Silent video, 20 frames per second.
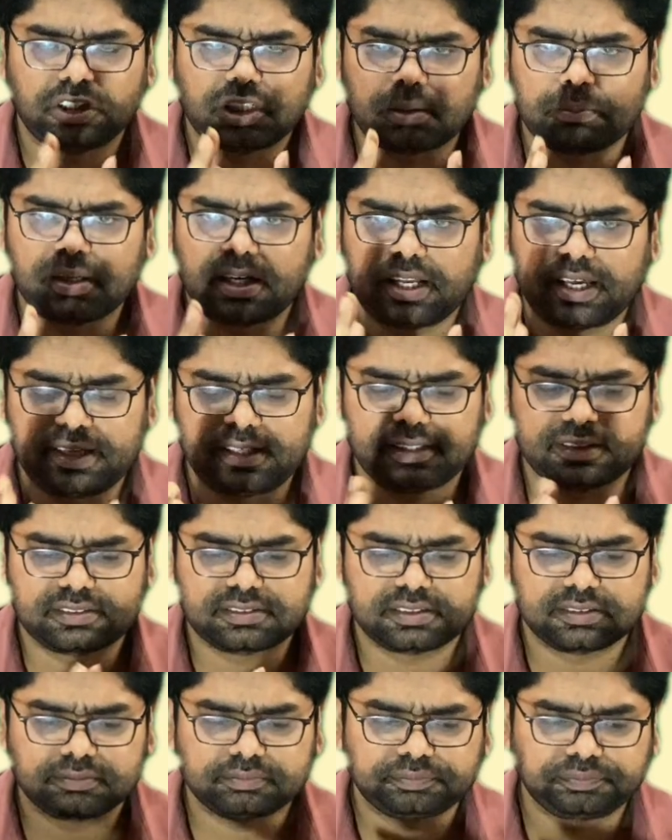double
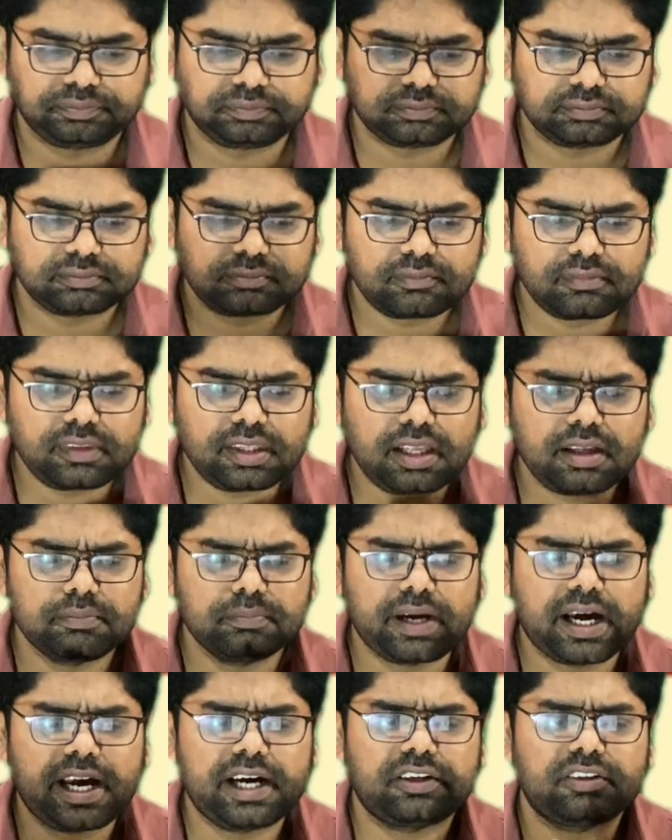helix
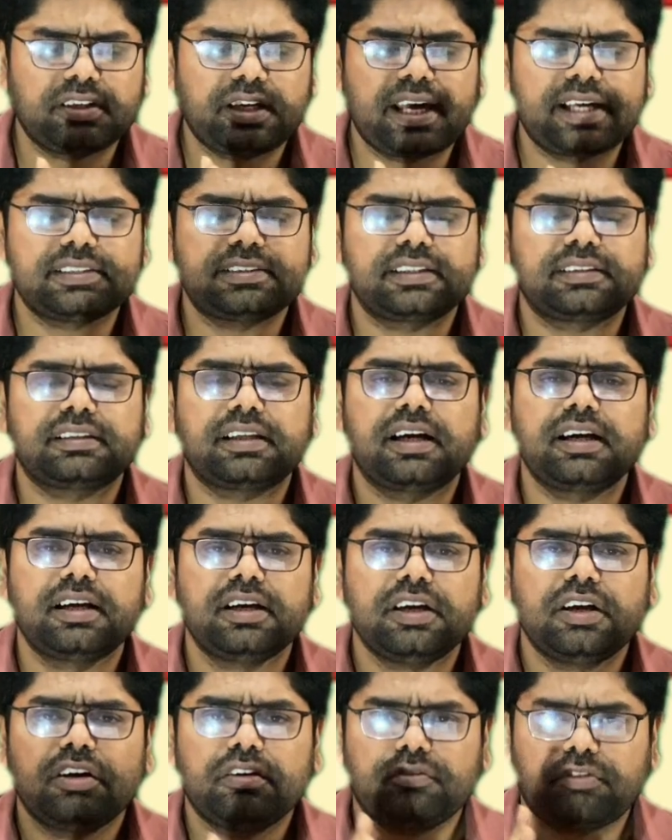by hydrolyzing the
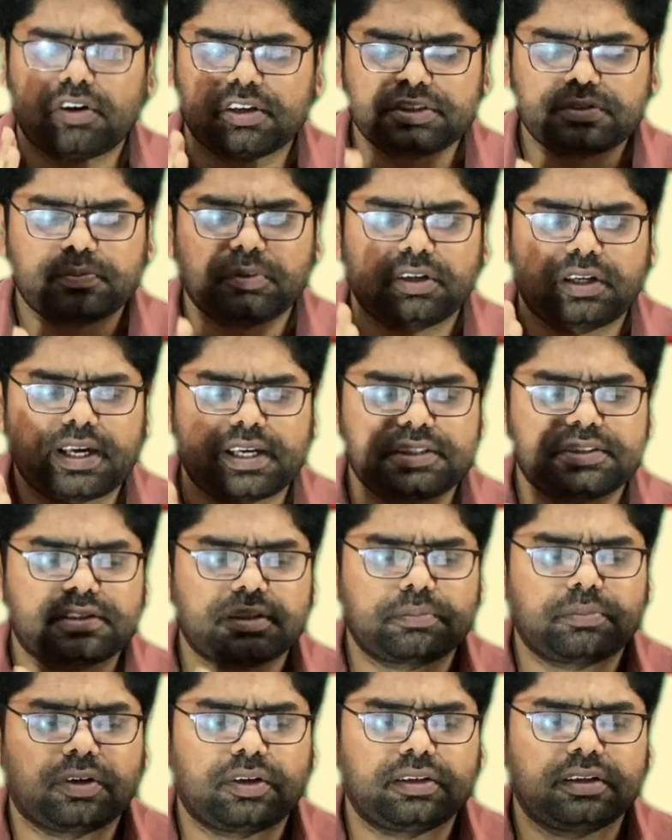
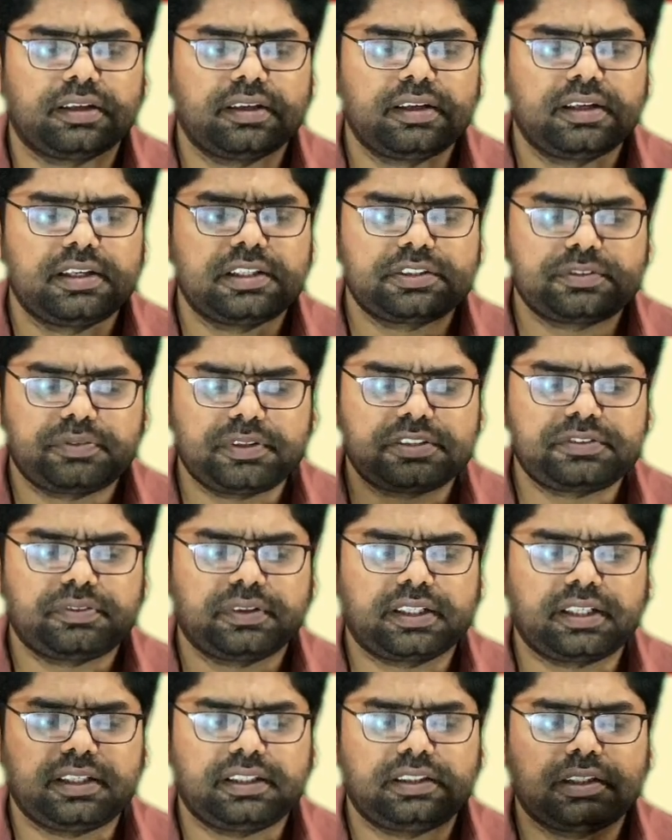phosphodiester bond.
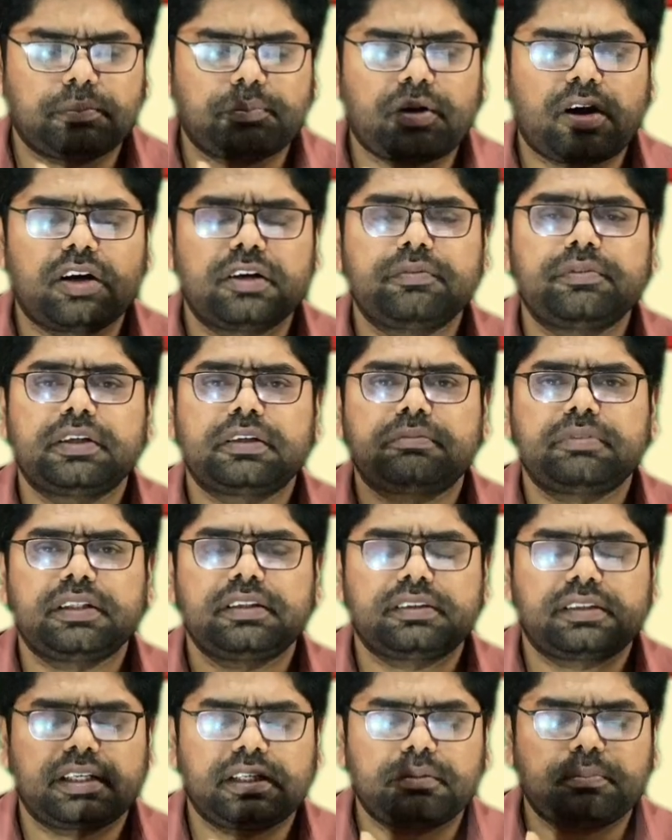Specifically, the bond
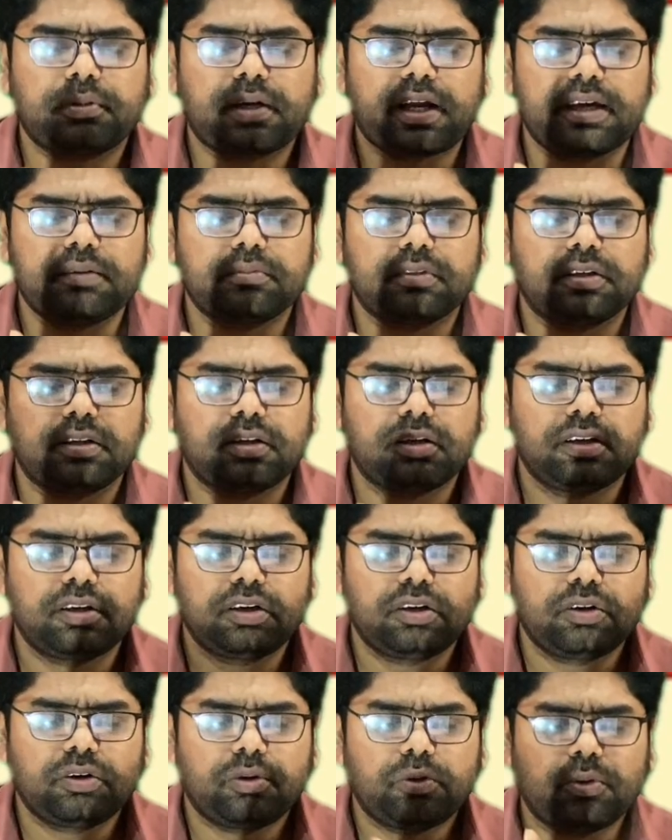between 3'
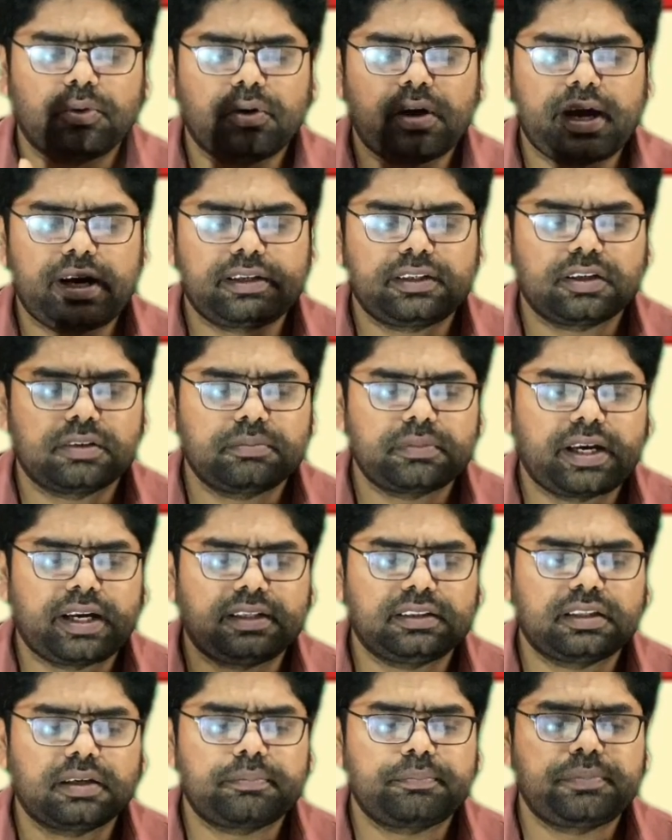O atom
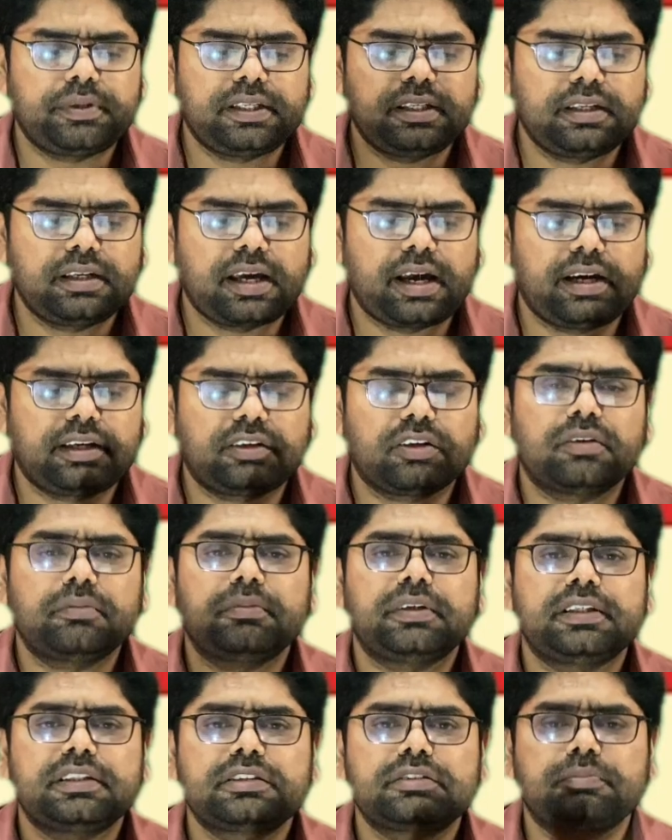and the P
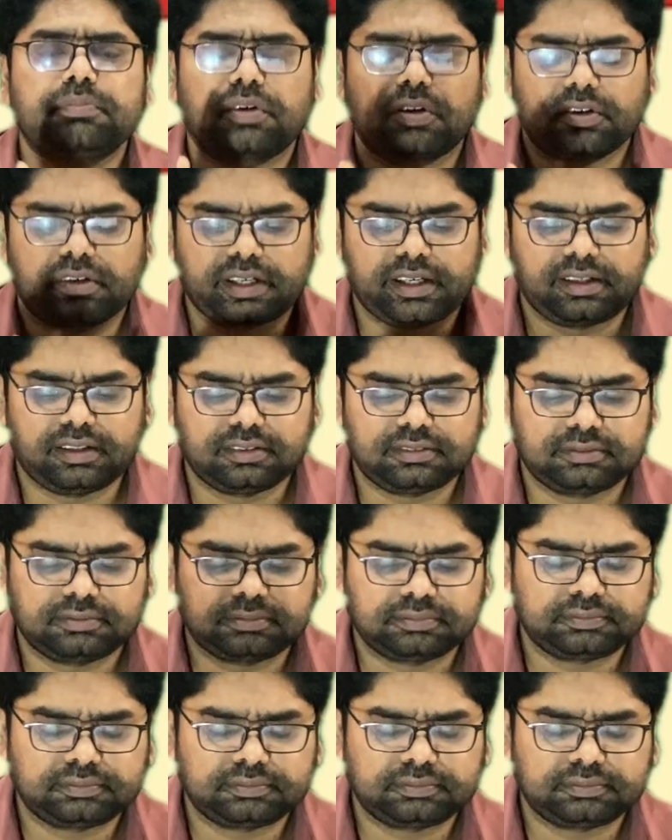atom is broken.